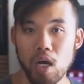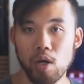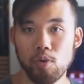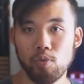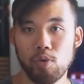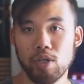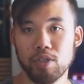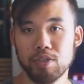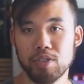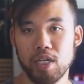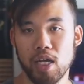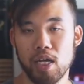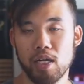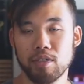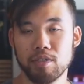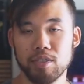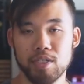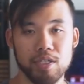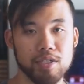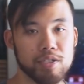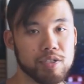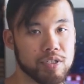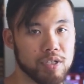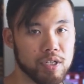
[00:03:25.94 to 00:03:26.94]
While
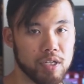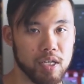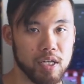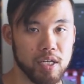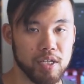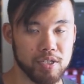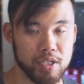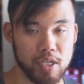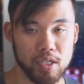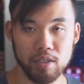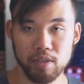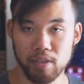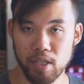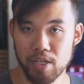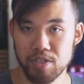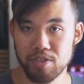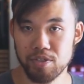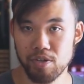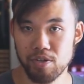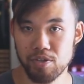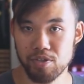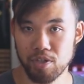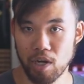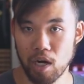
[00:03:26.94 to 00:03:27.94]
towns and cities in
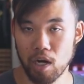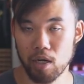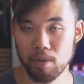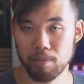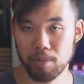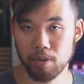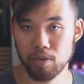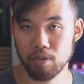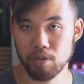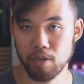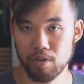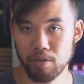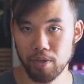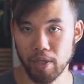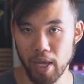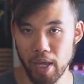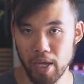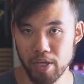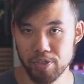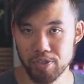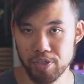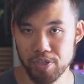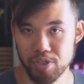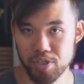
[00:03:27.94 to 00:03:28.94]
less desirable
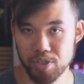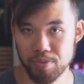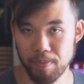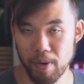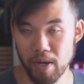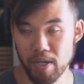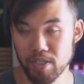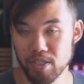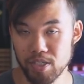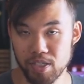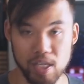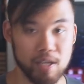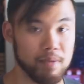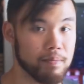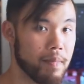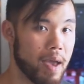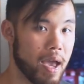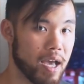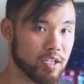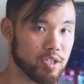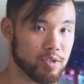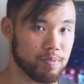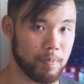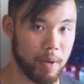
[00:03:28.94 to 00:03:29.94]
locations might see
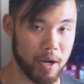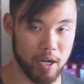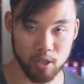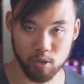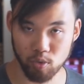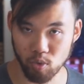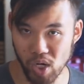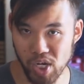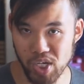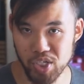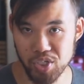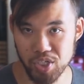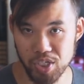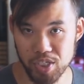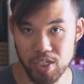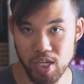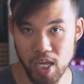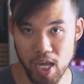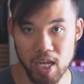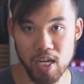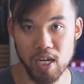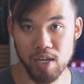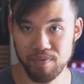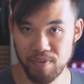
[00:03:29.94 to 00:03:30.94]
mass
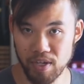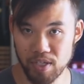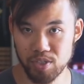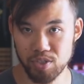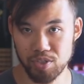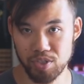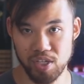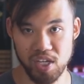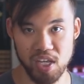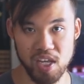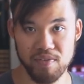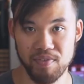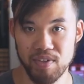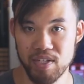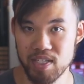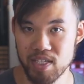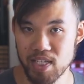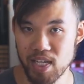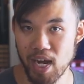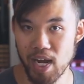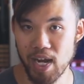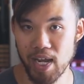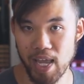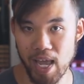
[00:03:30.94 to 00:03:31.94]
migration and eventually
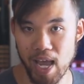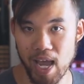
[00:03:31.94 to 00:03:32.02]
even die